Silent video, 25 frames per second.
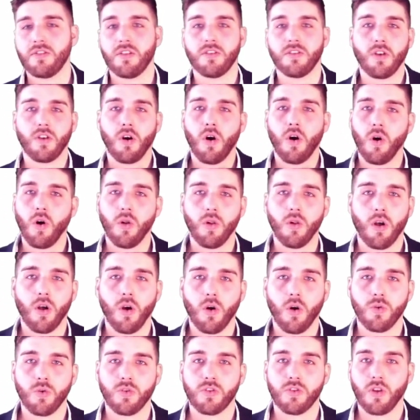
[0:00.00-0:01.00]
There's a whole
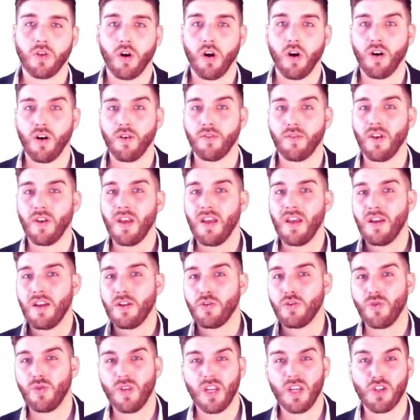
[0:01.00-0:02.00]
host of
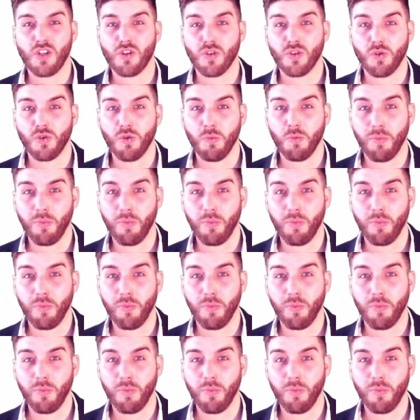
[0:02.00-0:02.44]
traditional